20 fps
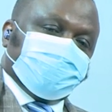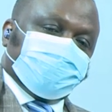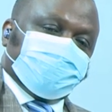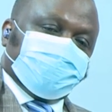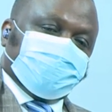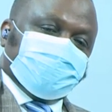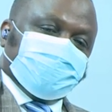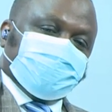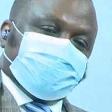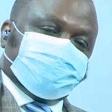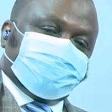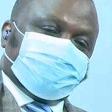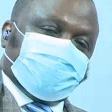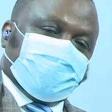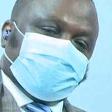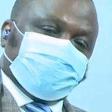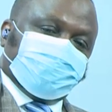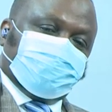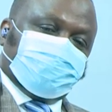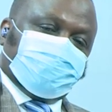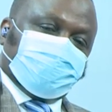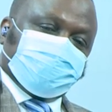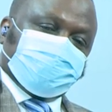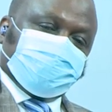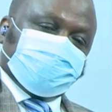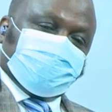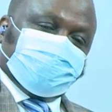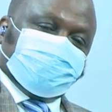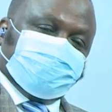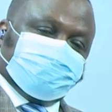So, this part,
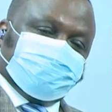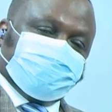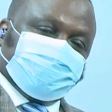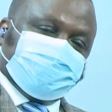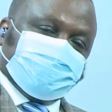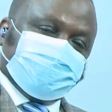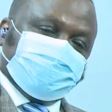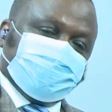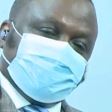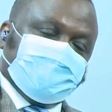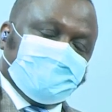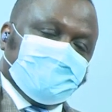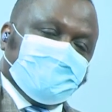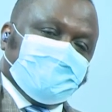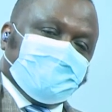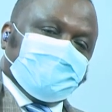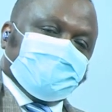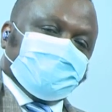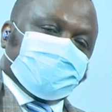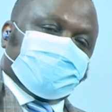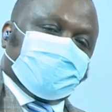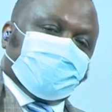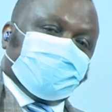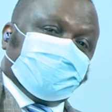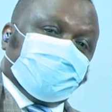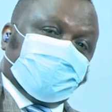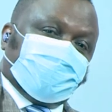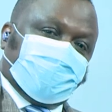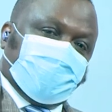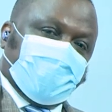portion of the body is
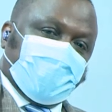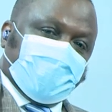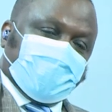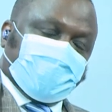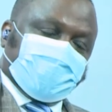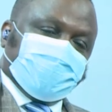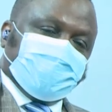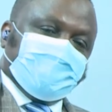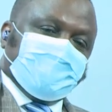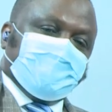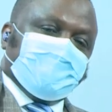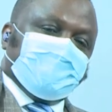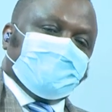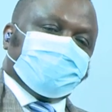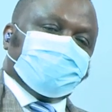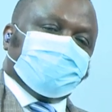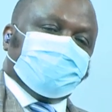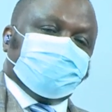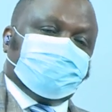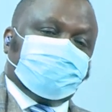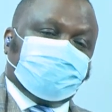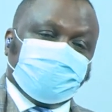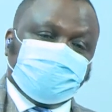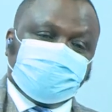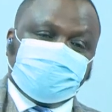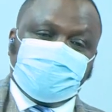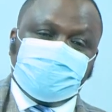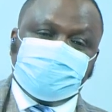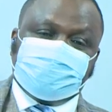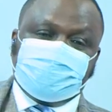called the flank. So, the
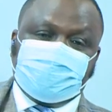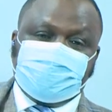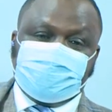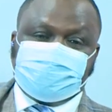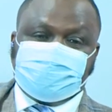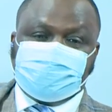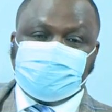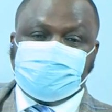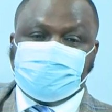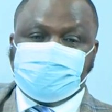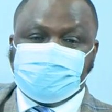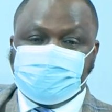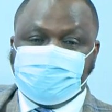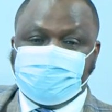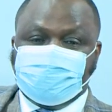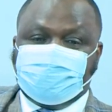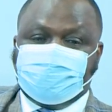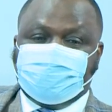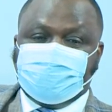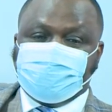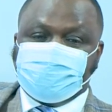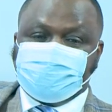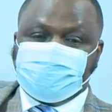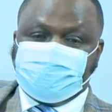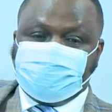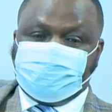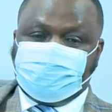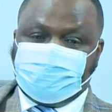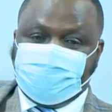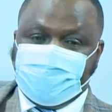patient essentially
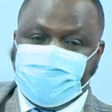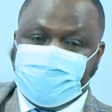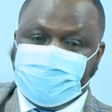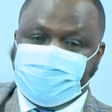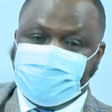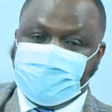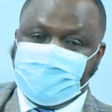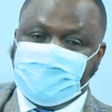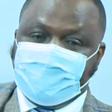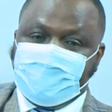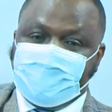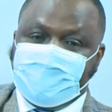feels the pain